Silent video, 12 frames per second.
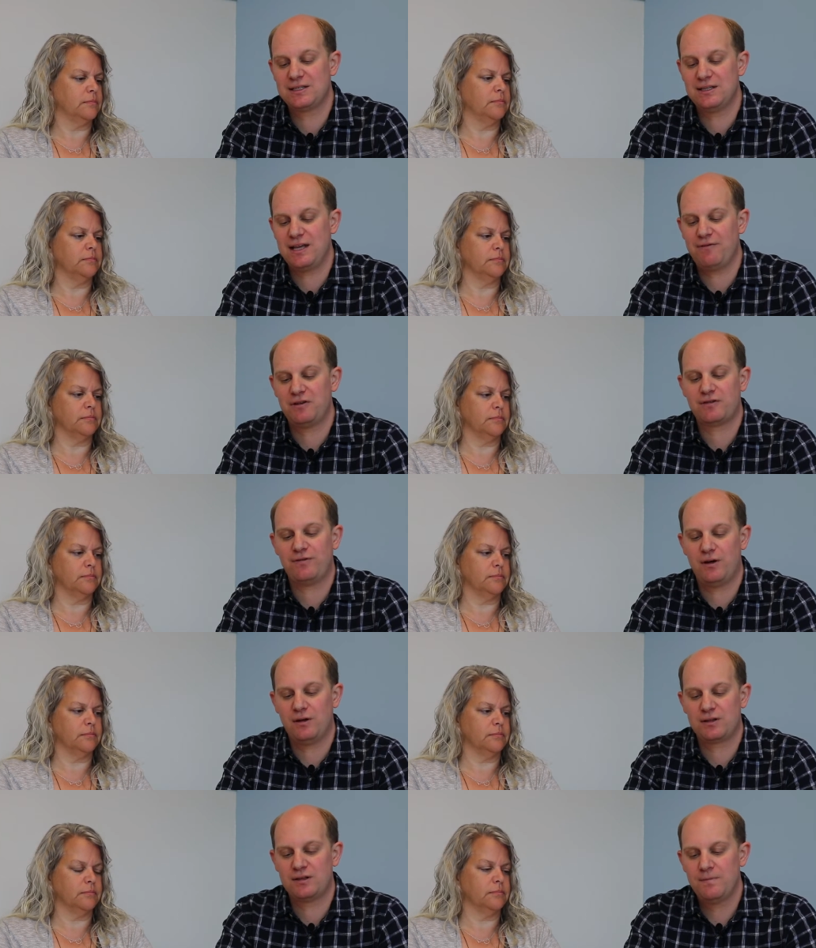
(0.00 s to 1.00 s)
Speaker 1: is the devil's
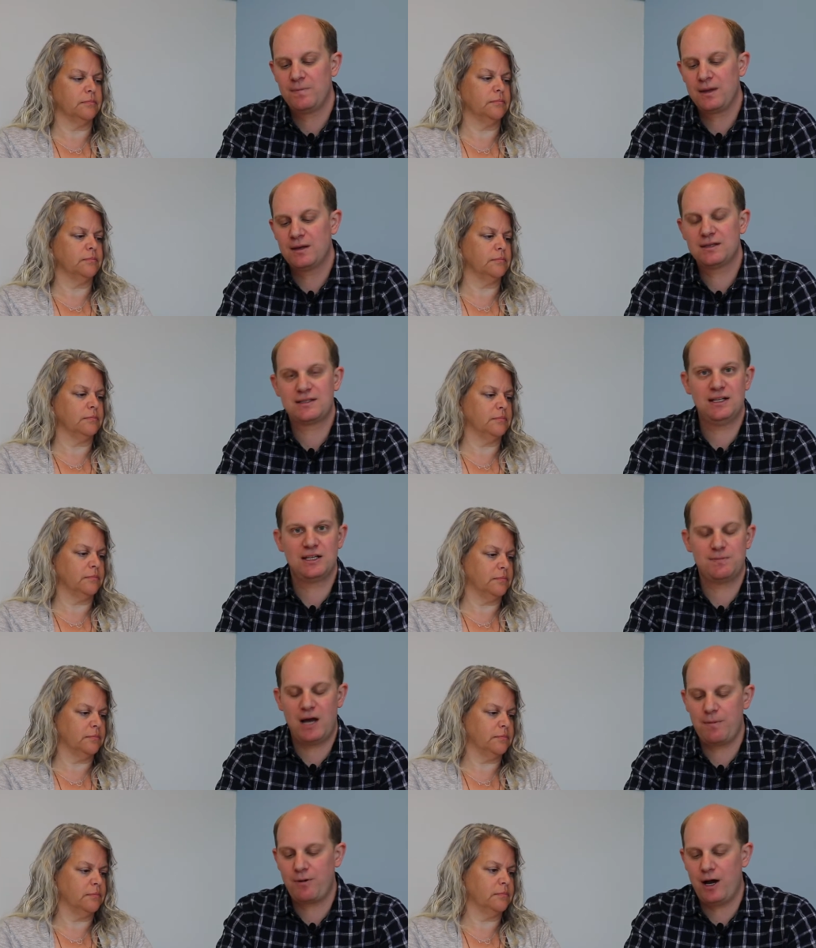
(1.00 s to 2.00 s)
fault, sin
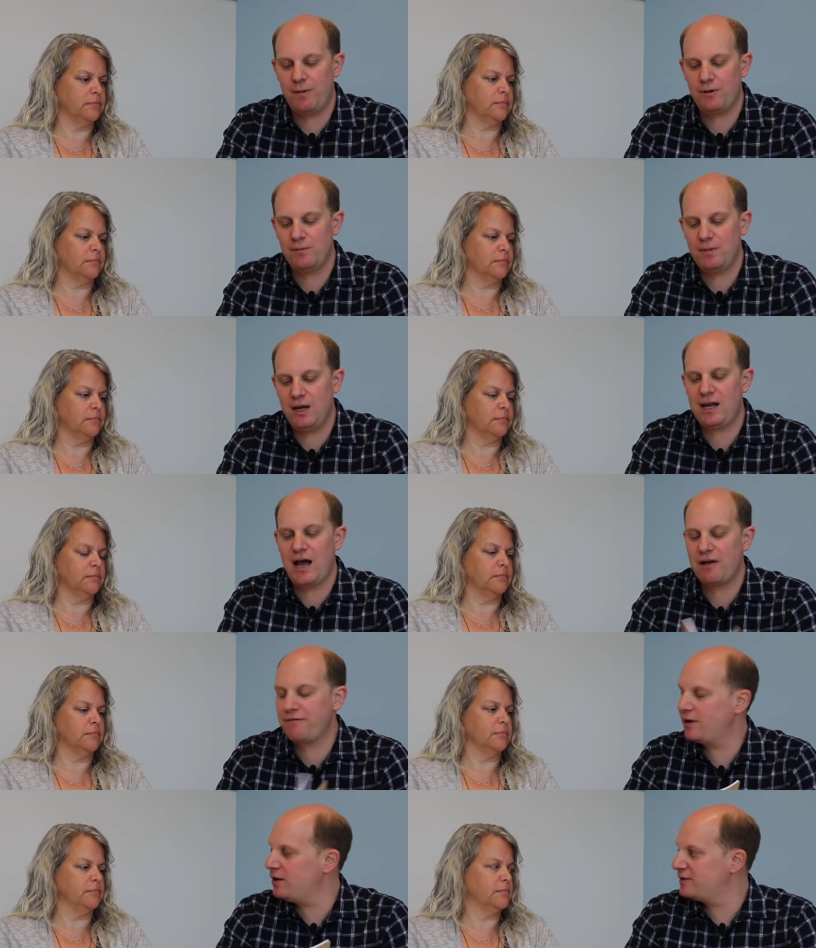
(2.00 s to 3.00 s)
is my problem, and
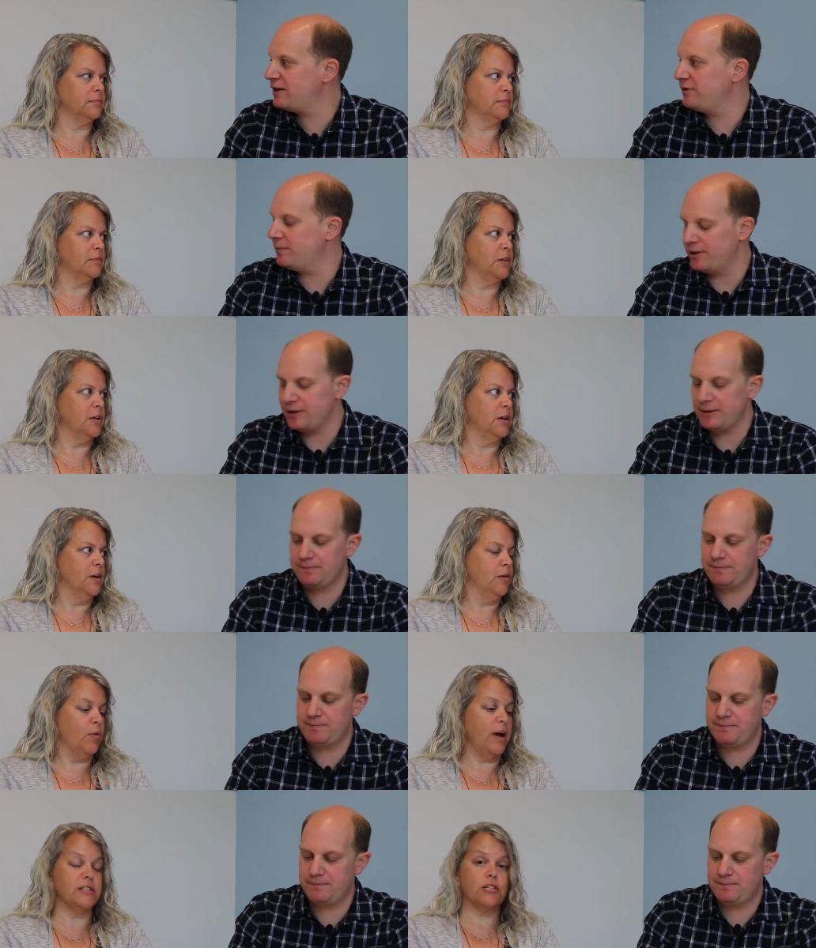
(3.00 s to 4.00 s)
God forgives everybody.
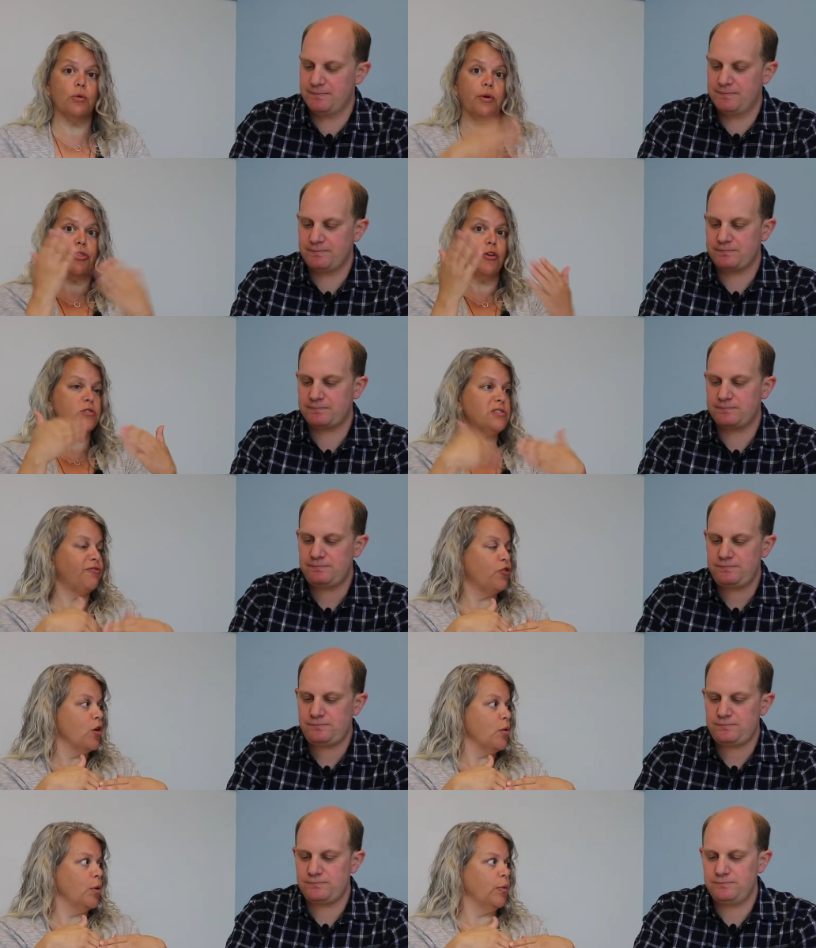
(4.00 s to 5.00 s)
Speaker 2: Right, so with those
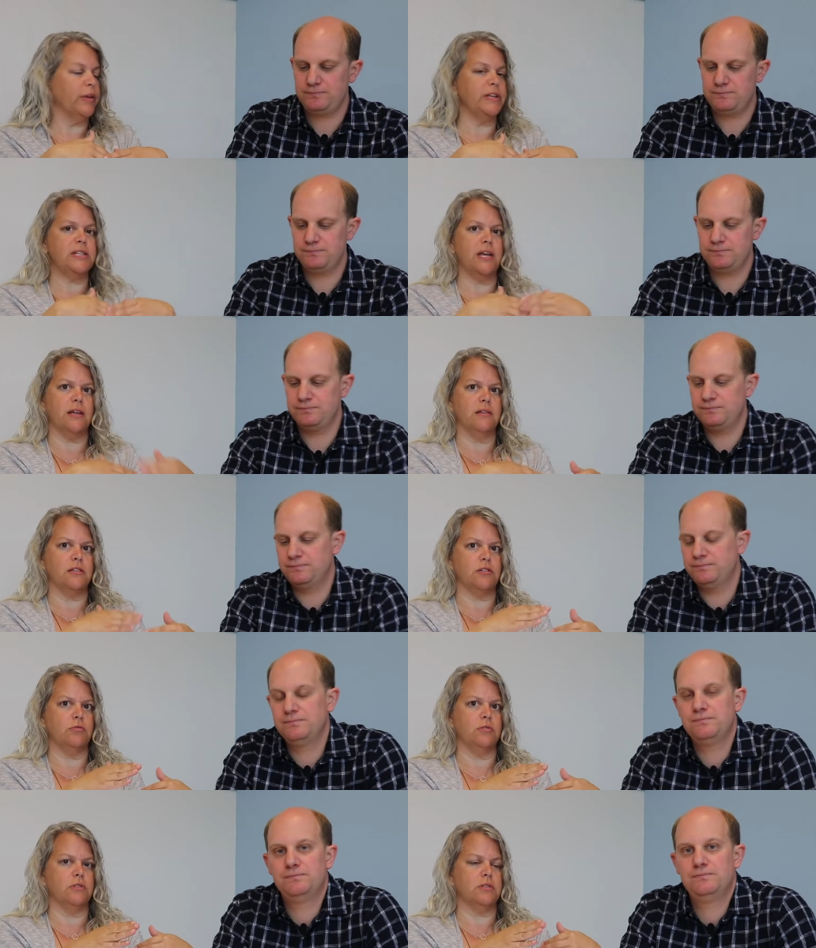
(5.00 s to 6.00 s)
four, we're really taking
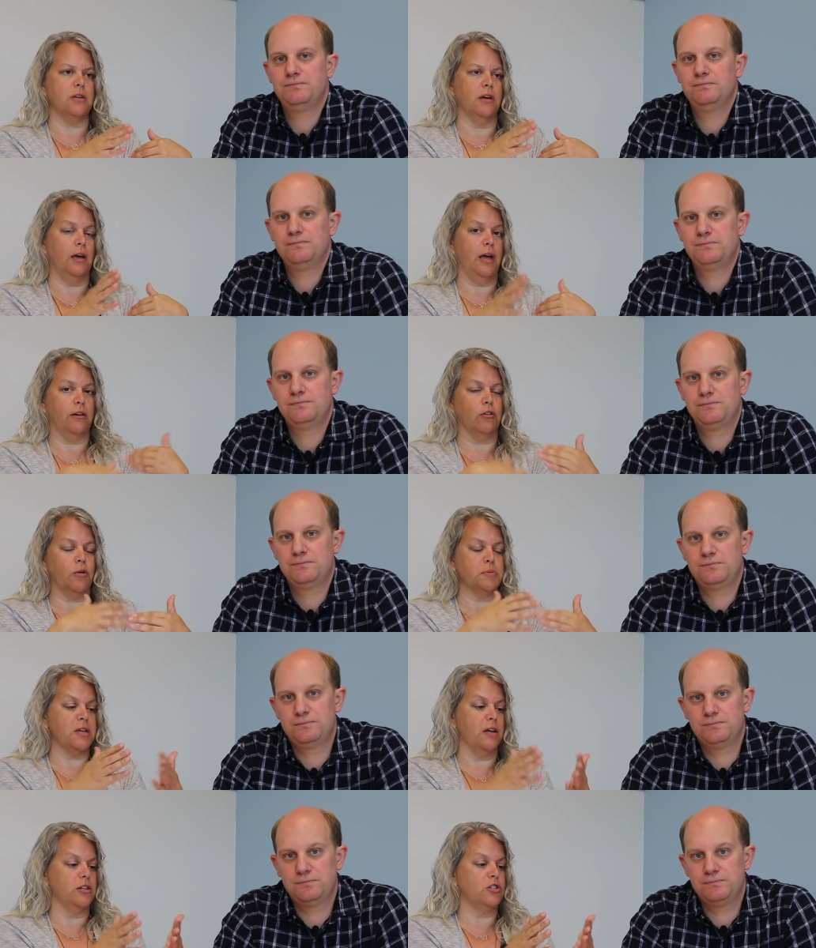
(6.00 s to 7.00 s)
students uh, and
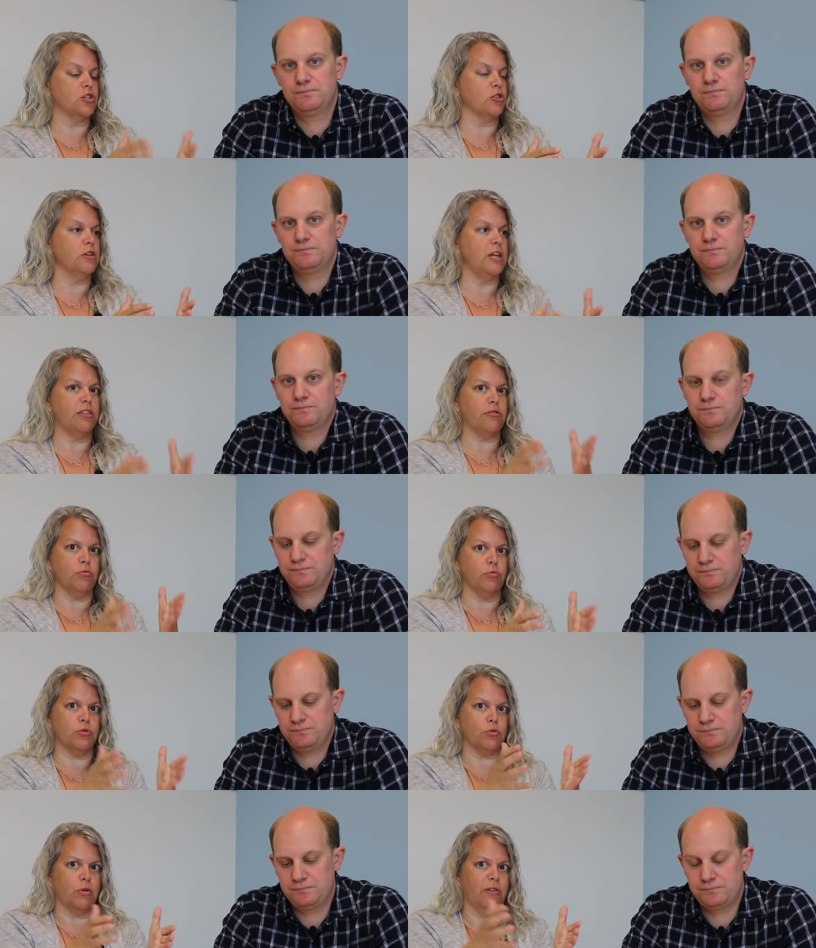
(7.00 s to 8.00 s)
groups on a journey
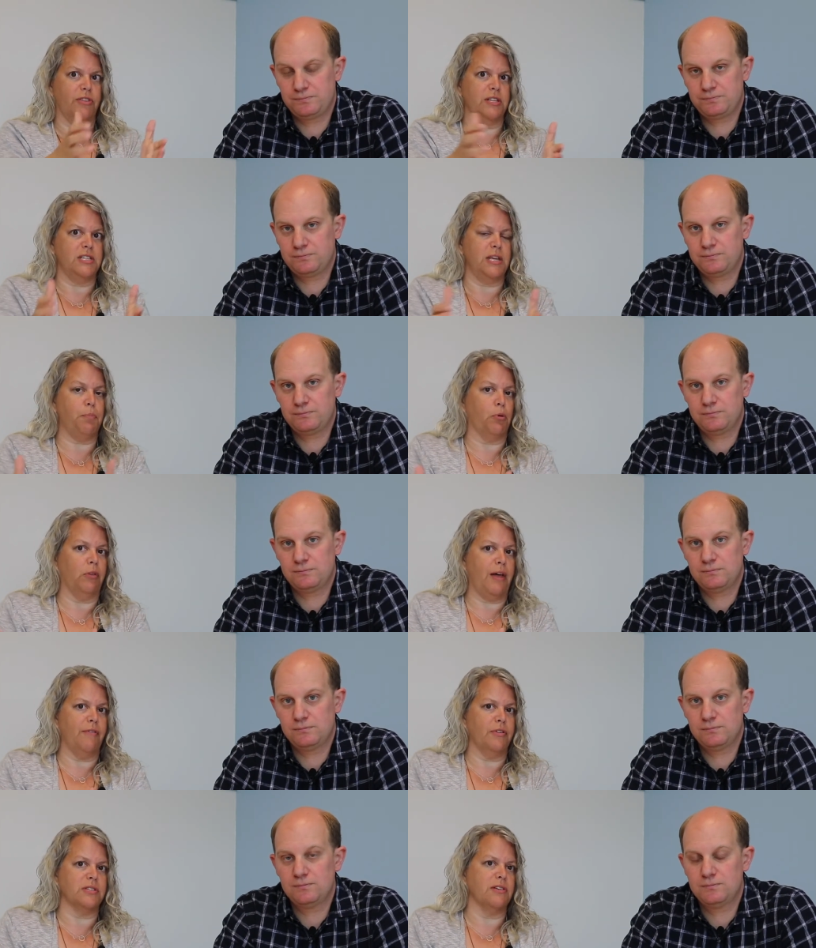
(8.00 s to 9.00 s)
through sort of the deeper
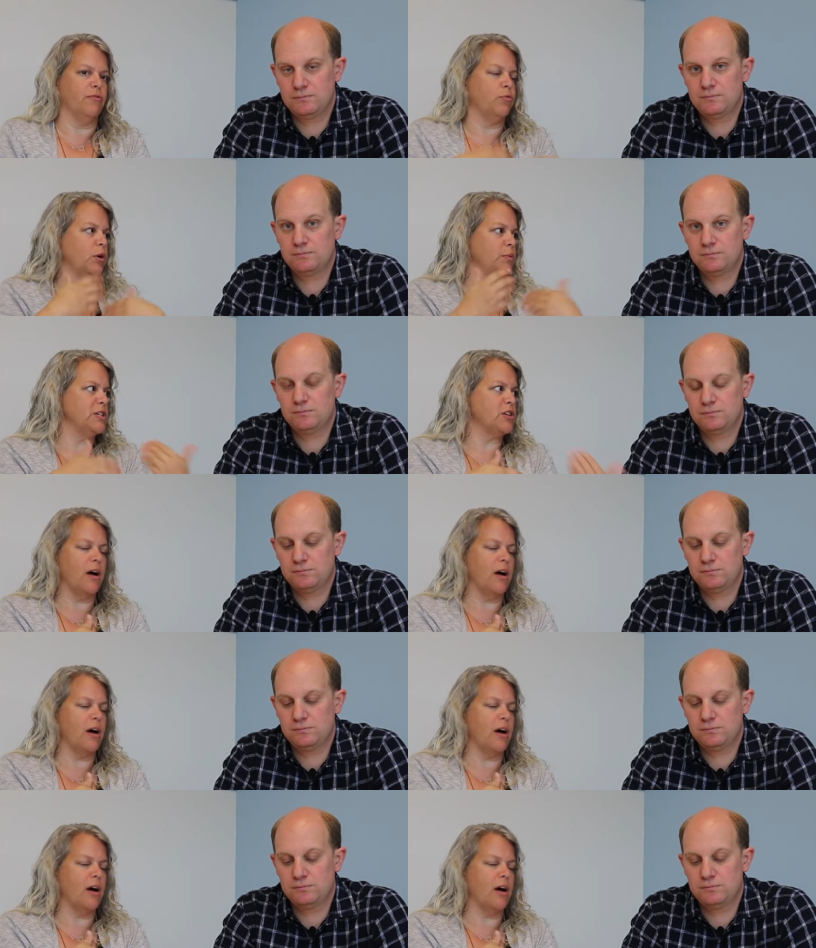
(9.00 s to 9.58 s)
levels of what are we